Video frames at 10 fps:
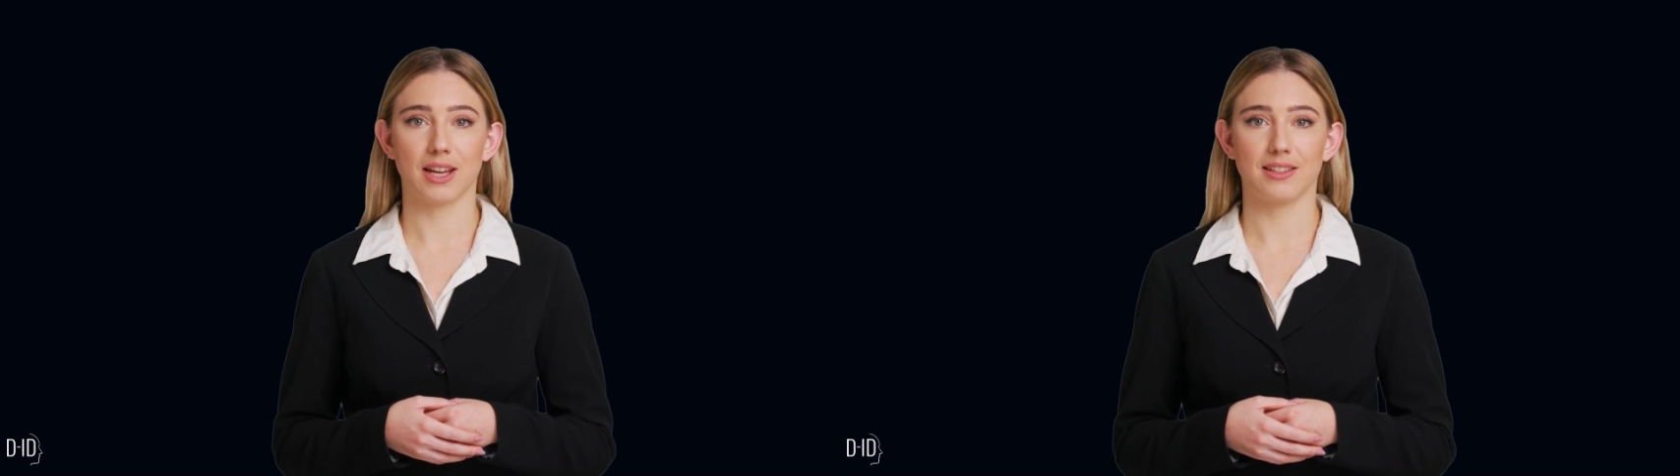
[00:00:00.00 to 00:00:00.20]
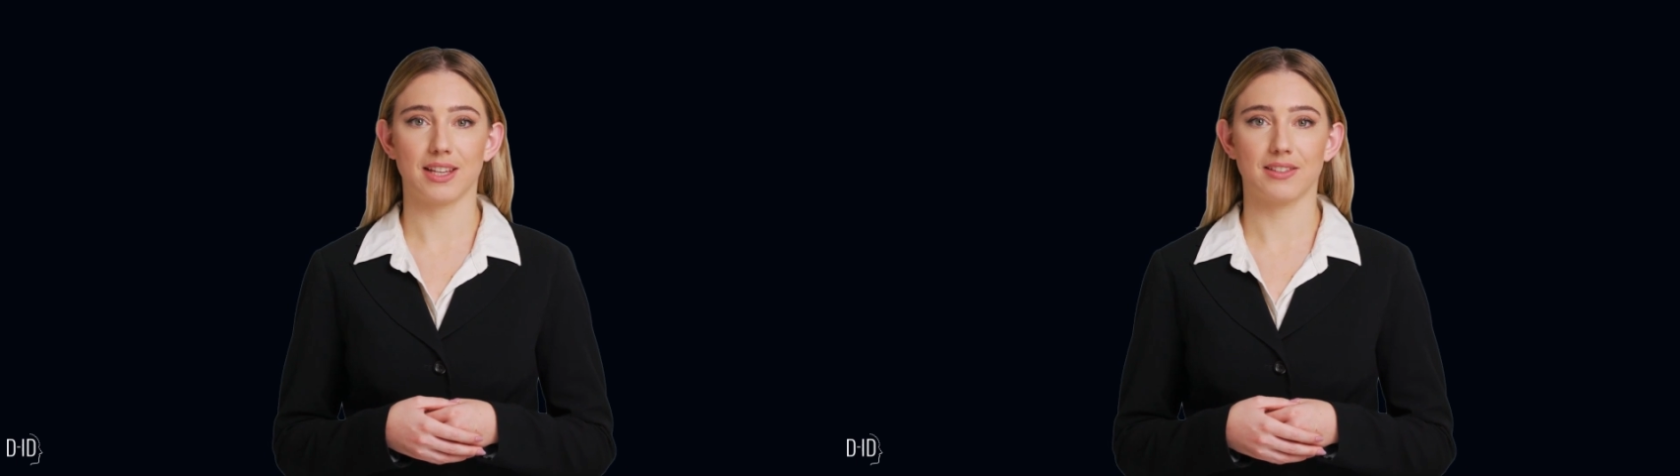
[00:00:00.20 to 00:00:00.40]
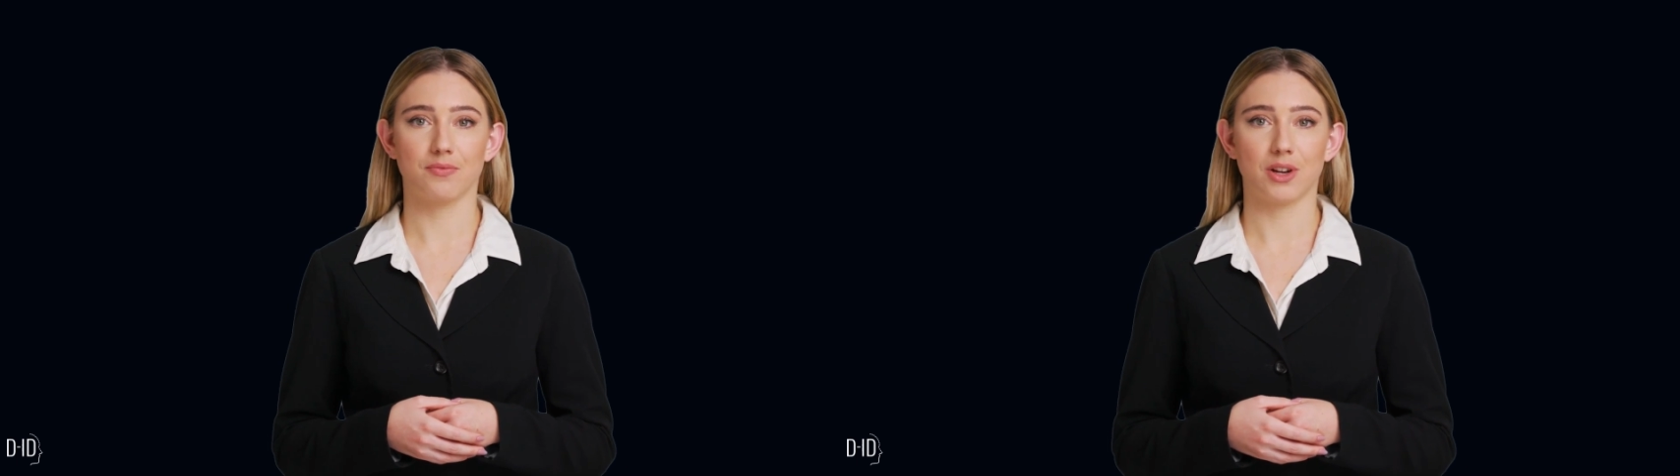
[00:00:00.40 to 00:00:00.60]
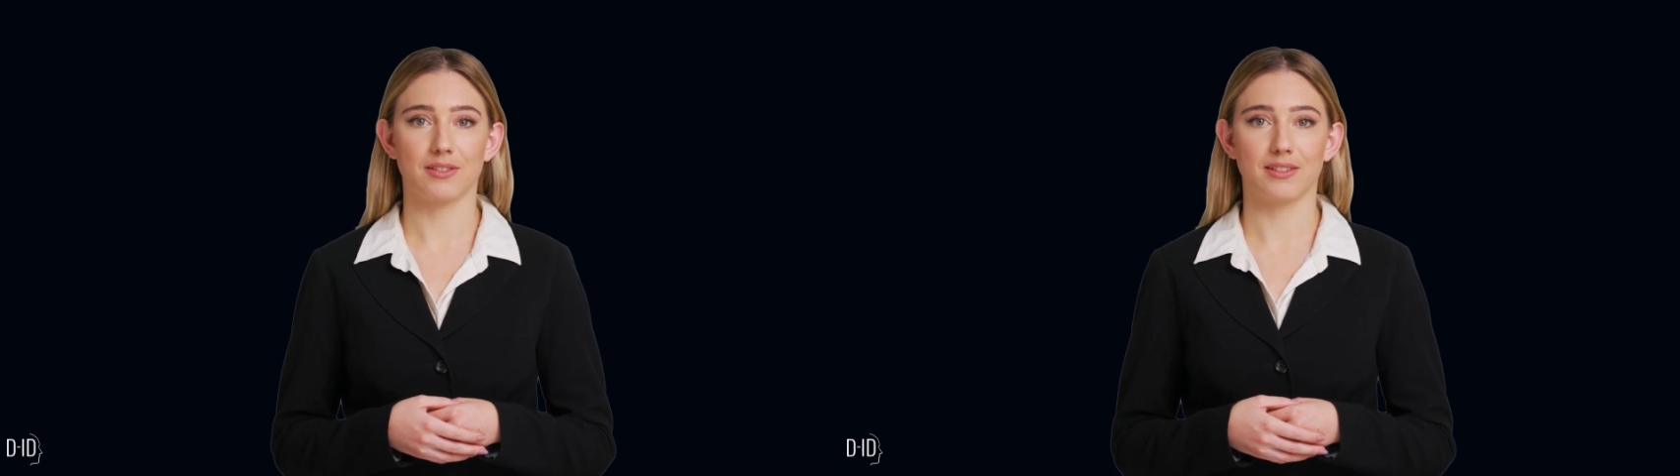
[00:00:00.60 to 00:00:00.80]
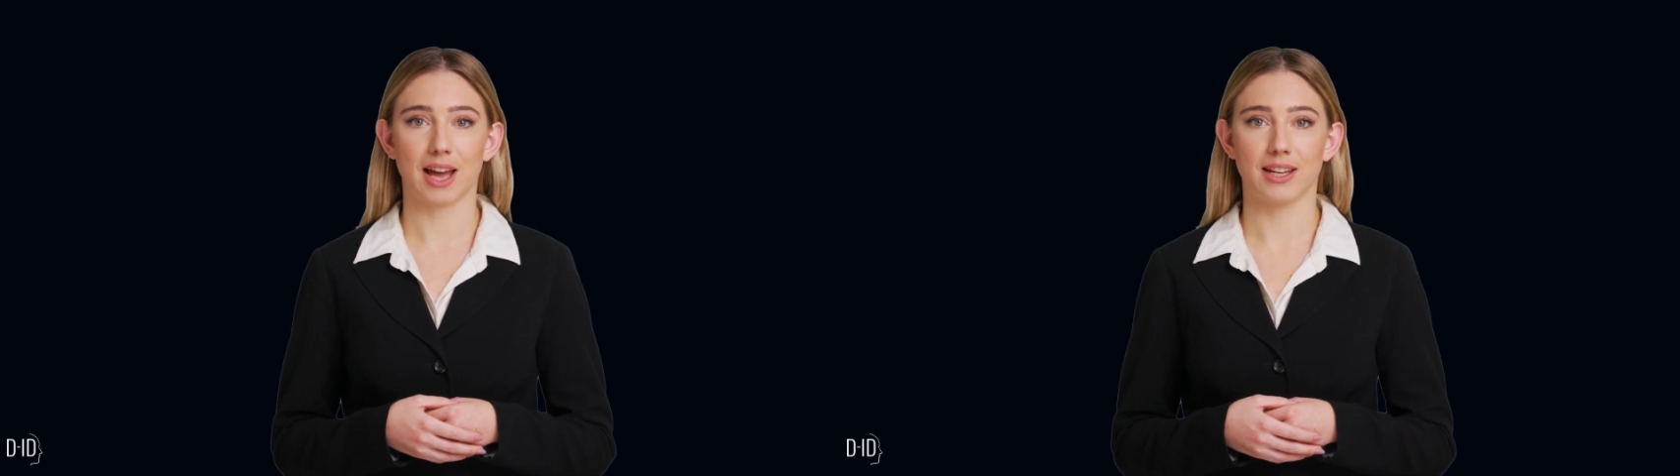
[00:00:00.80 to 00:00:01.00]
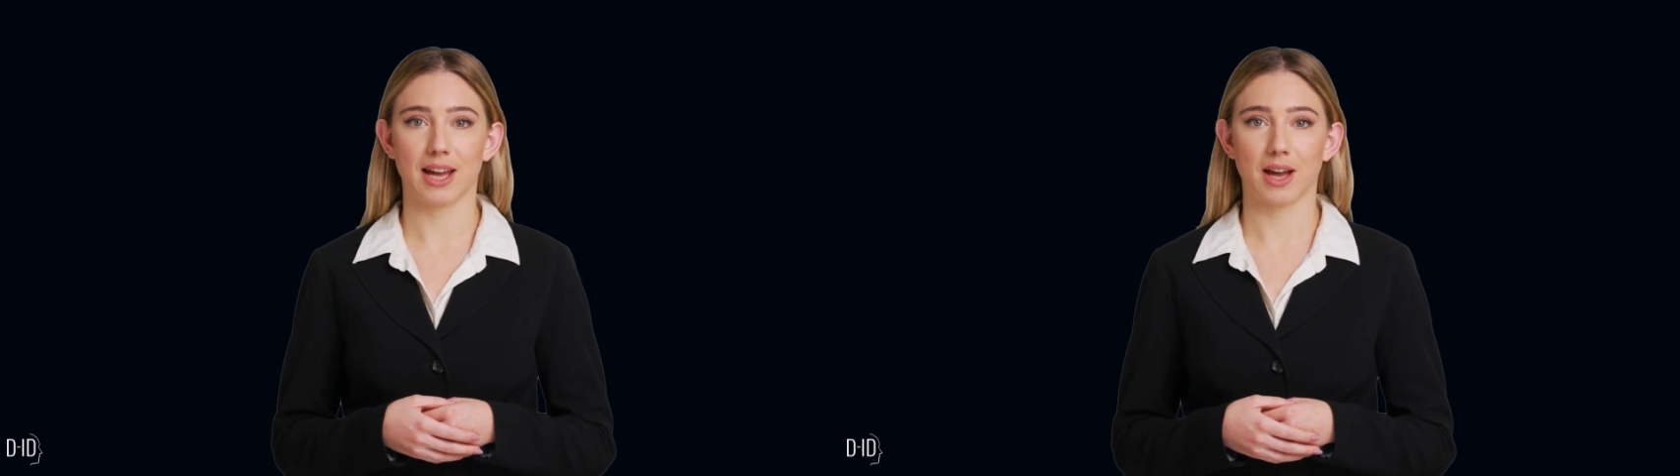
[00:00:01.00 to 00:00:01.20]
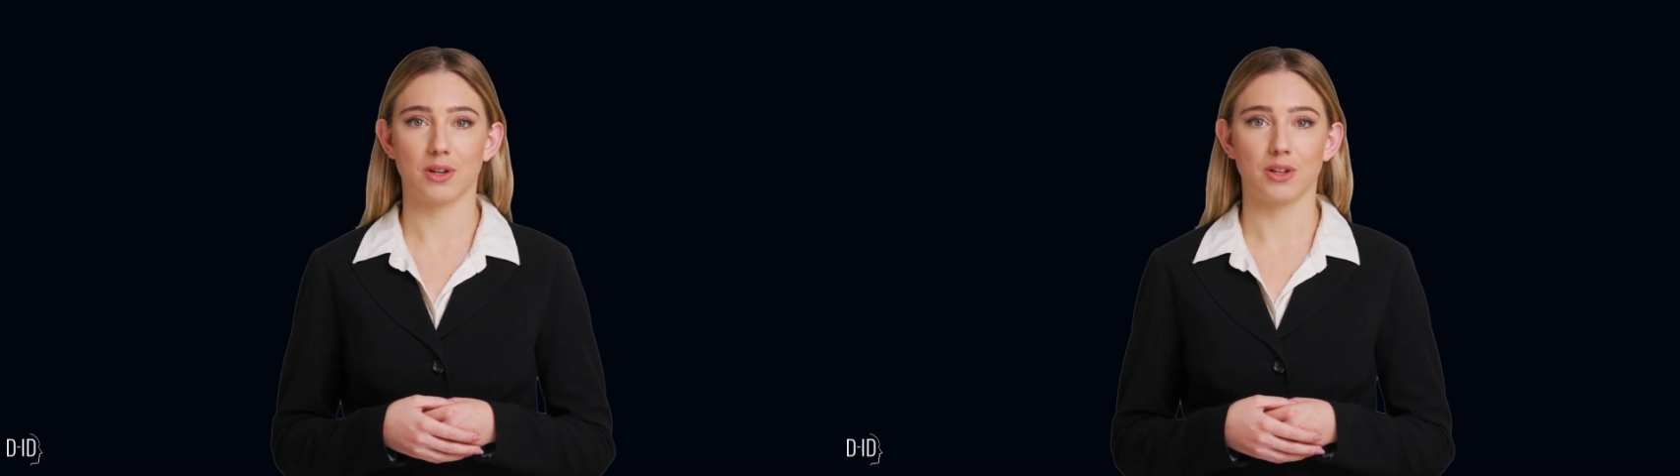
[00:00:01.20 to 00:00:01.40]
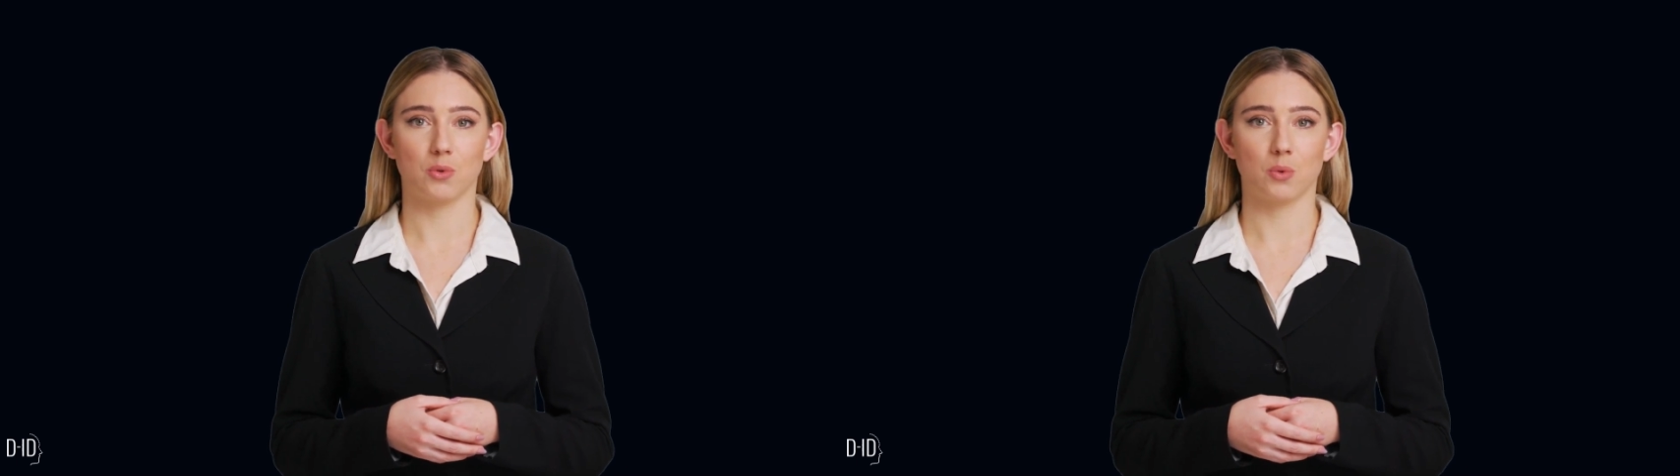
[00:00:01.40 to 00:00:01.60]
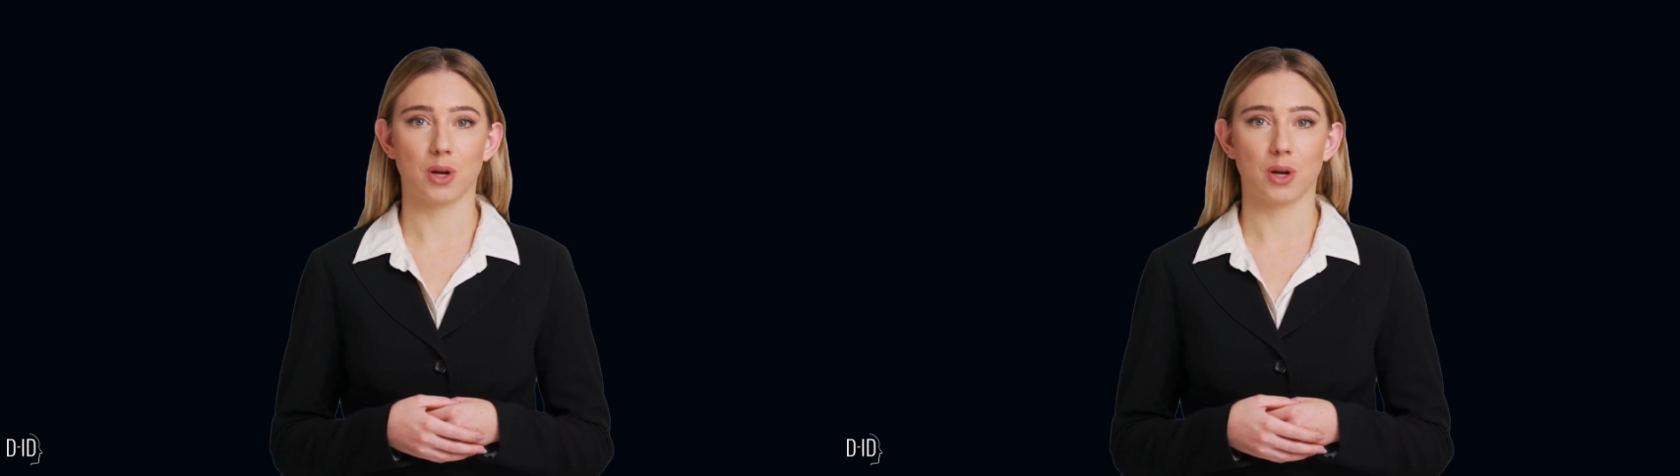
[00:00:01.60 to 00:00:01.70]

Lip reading: and identifies any areas